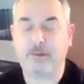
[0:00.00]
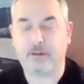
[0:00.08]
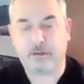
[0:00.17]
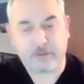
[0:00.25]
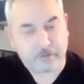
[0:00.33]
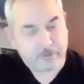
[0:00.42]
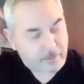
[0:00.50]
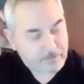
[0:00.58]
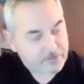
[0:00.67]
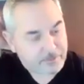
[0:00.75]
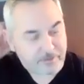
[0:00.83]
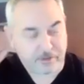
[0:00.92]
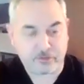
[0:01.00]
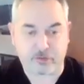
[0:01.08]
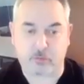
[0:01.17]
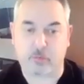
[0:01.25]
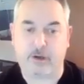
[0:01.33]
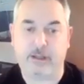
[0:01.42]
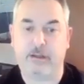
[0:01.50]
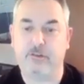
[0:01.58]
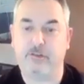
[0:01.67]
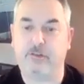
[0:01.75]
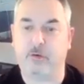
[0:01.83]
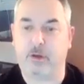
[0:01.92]
of the types of things you're running
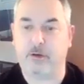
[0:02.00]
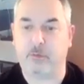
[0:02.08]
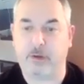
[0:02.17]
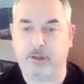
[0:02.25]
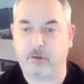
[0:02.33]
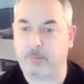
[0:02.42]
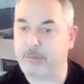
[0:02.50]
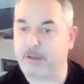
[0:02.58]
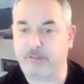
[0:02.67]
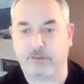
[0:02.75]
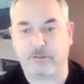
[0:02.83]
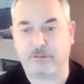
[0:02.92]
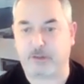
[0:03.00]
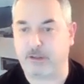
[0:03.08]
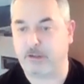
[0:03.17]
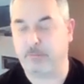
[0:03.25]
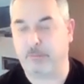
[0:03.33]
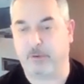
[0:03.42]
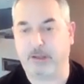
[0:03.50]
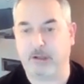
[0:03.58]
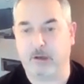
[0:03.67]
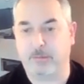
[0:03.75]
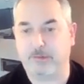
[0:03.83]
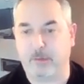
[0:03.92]
into on a regular basis, like breaking
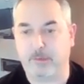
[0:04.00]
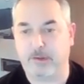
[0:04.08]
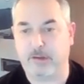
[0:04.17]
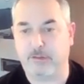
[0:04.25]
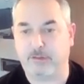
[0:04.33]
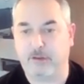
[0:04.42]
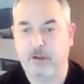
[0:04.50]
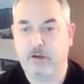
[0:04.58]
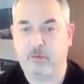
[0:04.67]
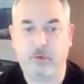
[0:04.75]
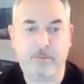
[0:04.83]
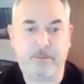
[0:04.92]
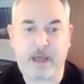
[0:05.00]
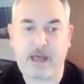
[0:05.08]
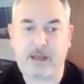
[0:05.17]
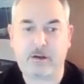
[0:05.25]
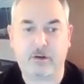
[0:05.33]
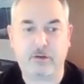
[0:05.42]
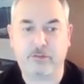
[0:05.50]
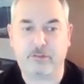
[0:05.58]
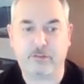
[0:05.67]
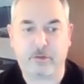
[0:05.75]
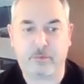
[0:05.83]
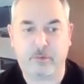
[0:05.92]
up some of these repackers
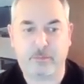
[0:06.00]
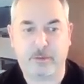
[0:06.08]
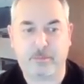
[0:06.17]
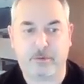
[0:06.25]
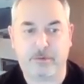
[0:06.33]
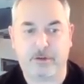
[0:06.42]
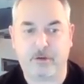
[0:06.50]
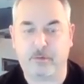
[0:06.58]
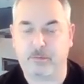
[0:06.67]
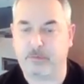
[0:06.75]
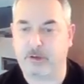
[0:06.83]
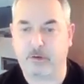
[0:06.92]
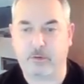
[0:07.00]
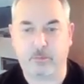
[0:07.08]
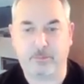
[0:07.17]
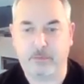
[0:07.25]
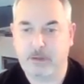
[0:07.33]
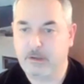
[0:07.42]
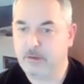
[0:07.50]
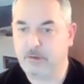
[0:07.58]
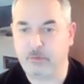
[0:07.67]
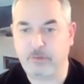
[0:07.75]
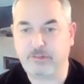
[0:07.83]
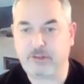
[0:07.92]
and some of the people that are,
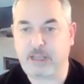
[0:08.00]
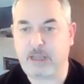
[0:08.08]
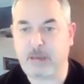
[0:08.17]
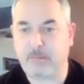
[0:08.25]
doing scams?